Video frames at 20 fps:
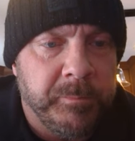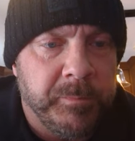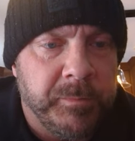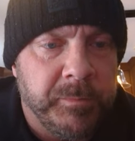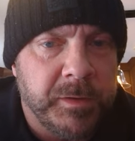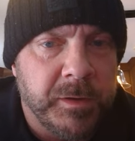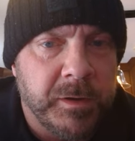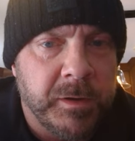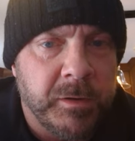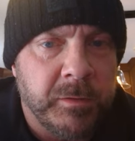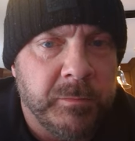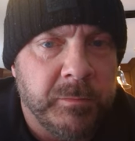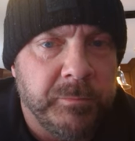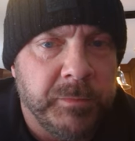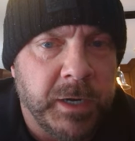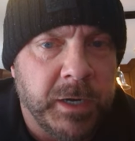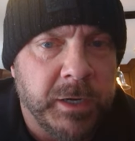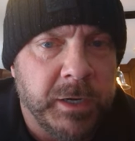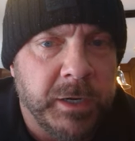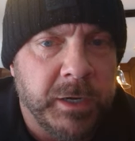So
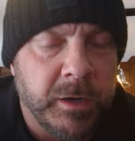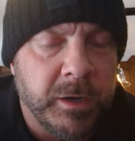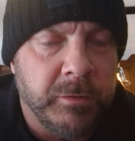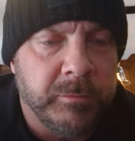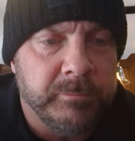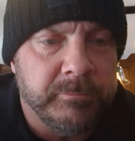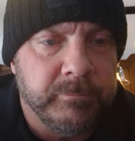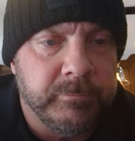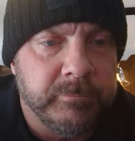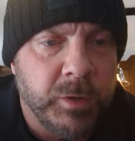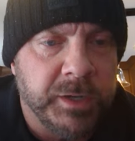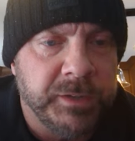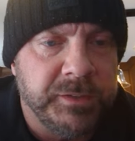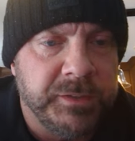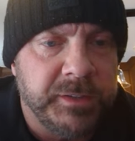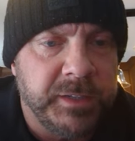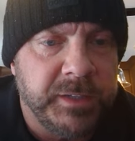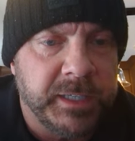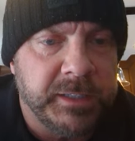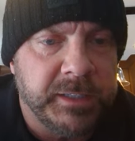there you go,
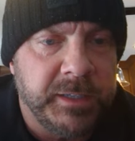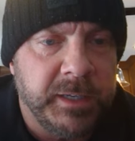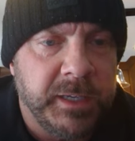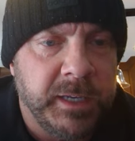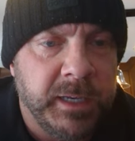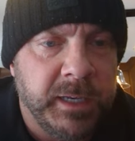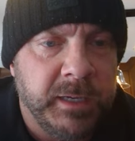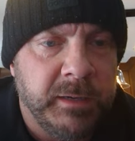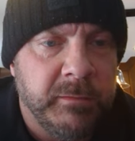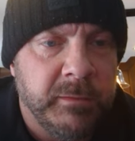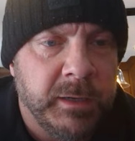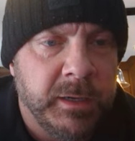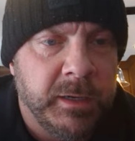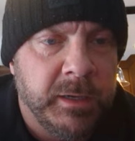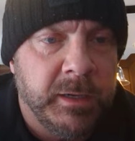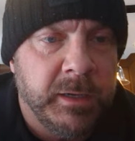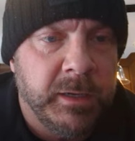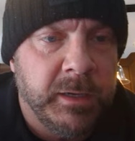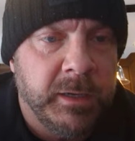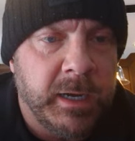160.
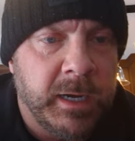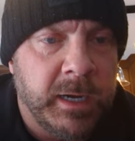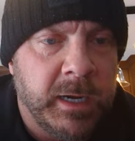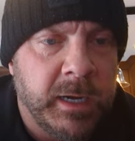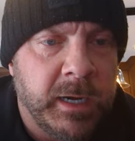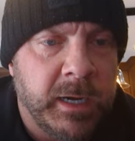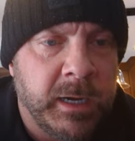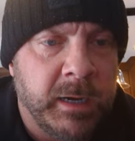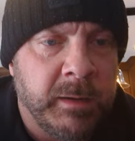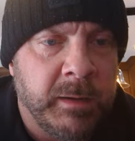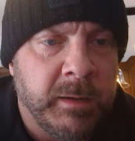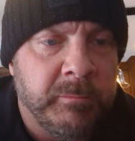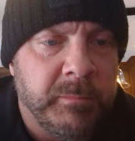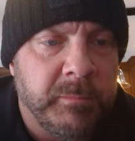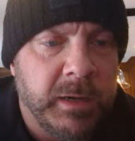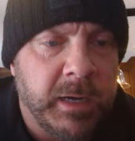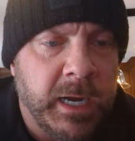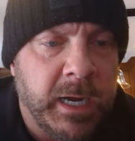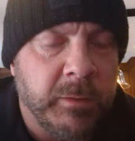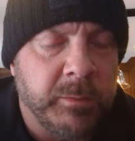
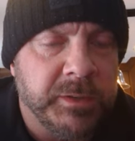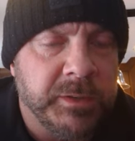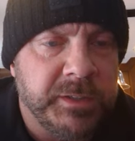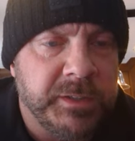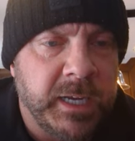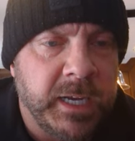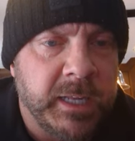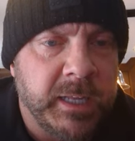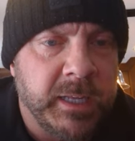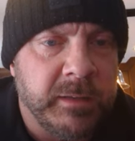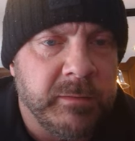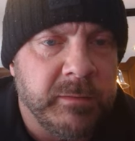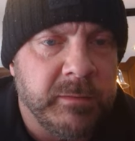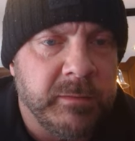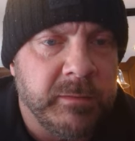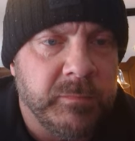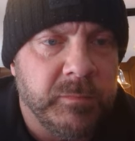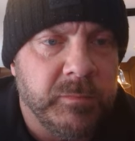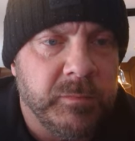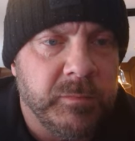I would say that
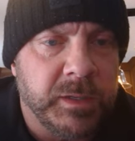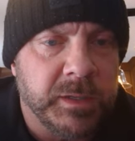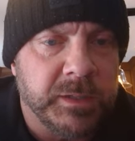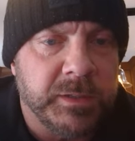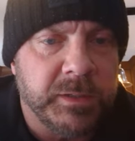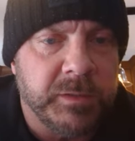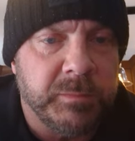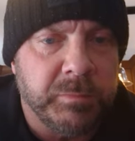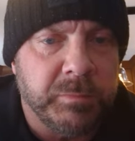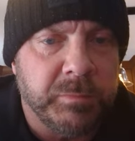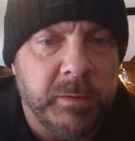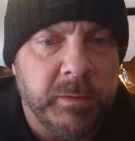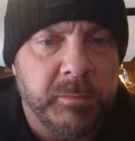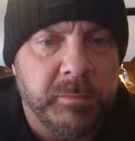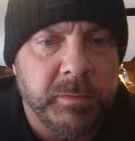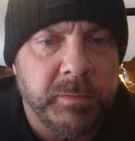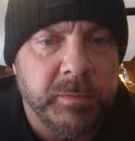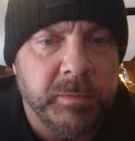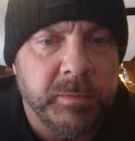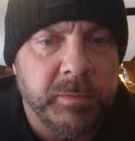this is
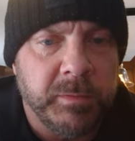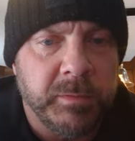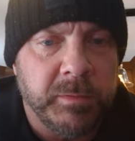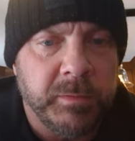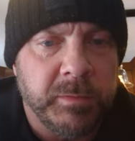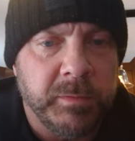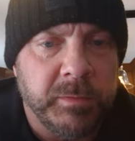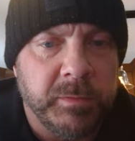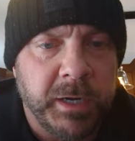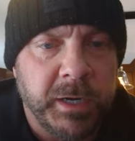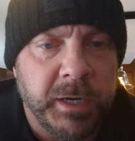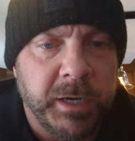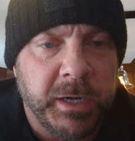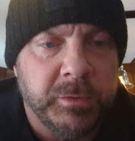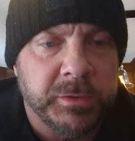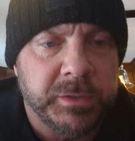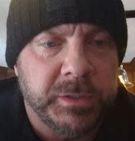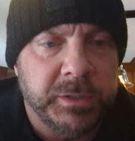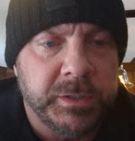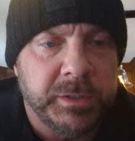probably pretty
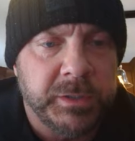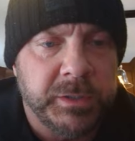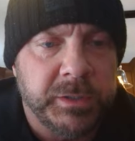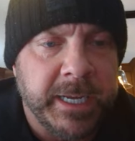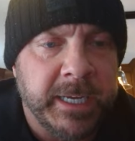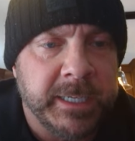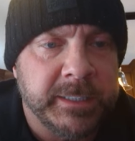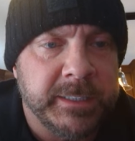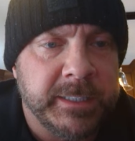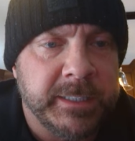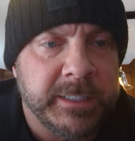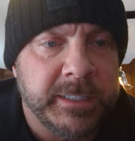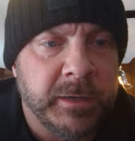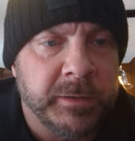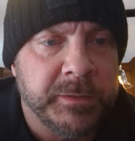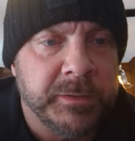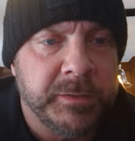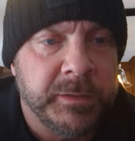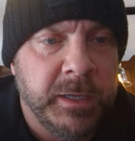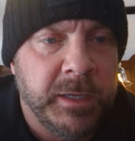comparable to your dad's
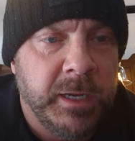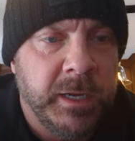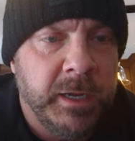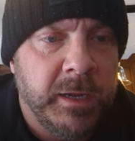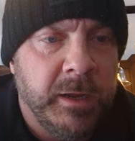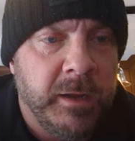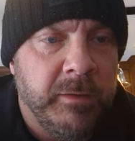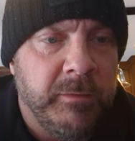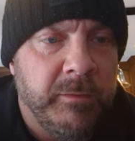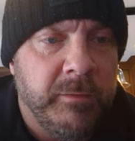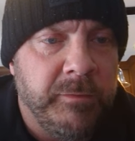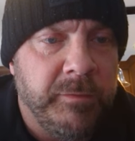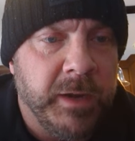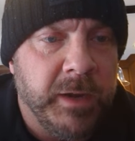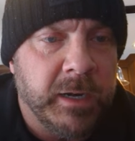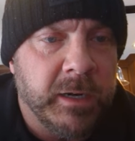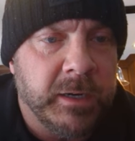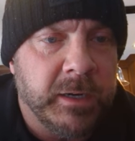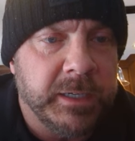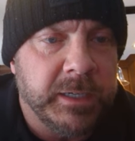house.
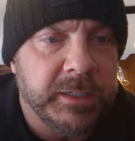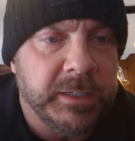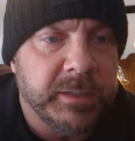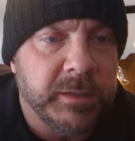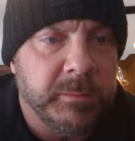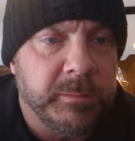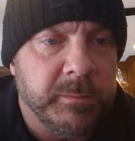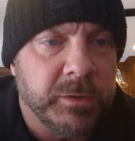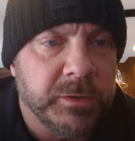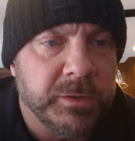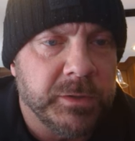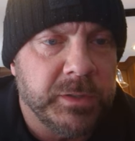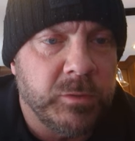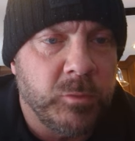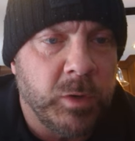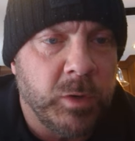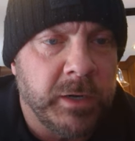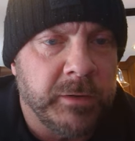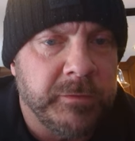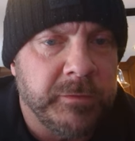Very similar
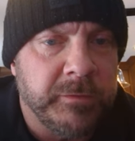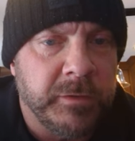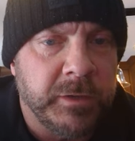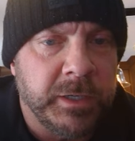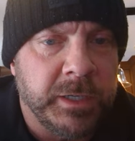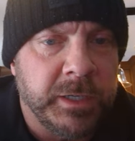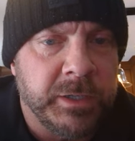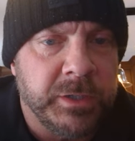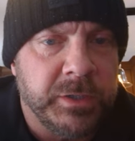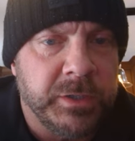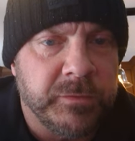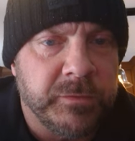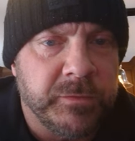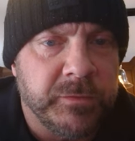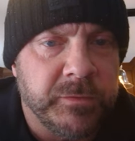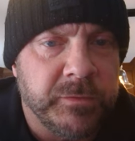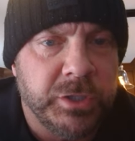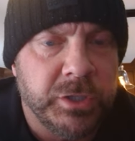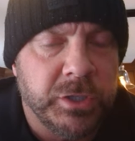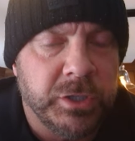square footage for
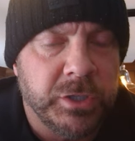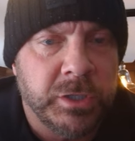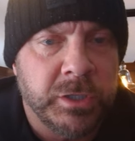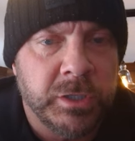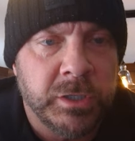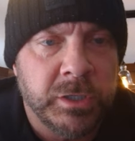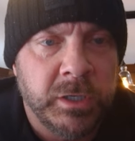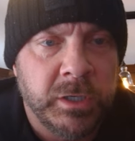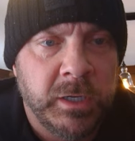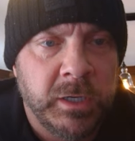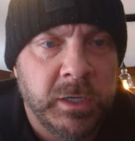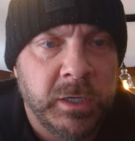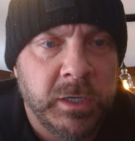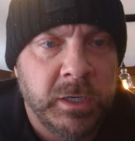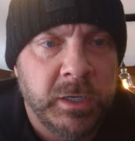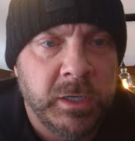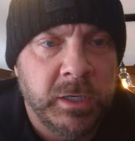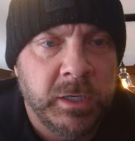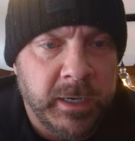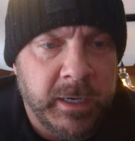sure.
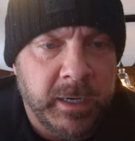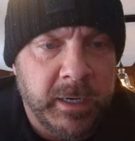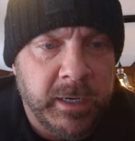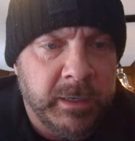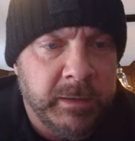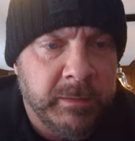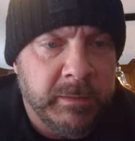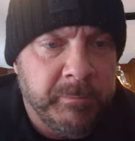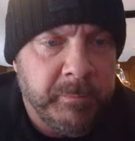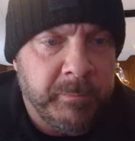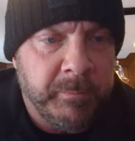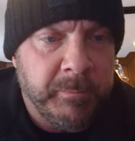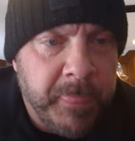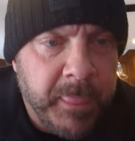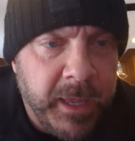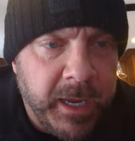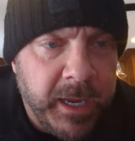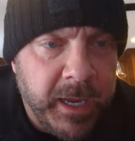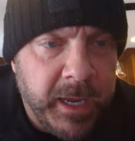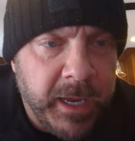
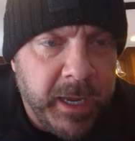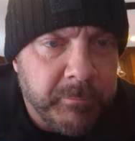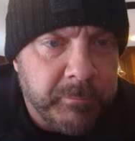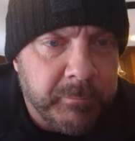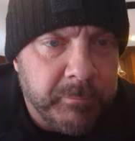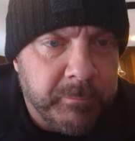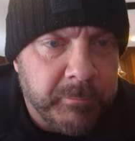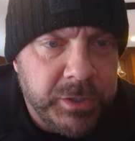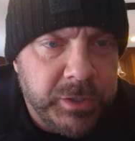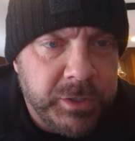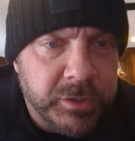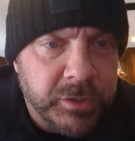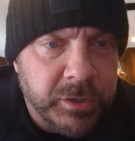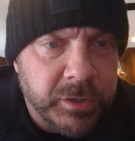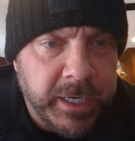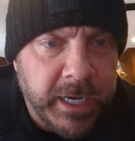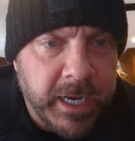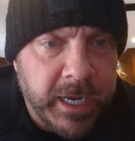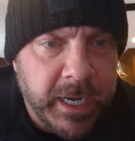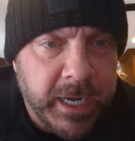And I'm pretty sure,
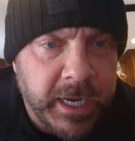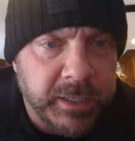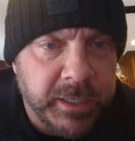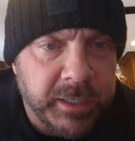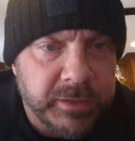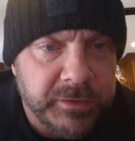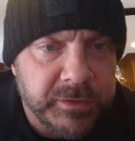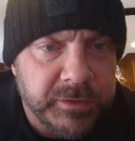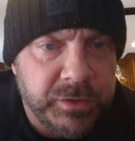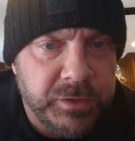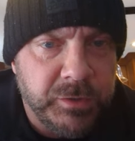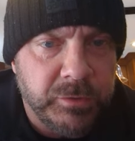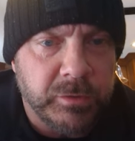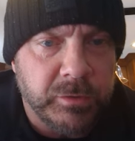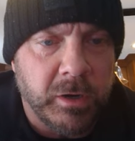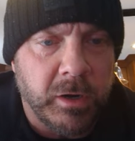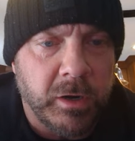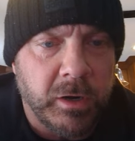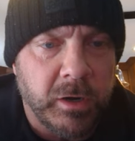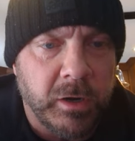yeah, it is a
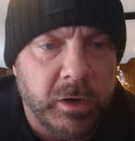2-car.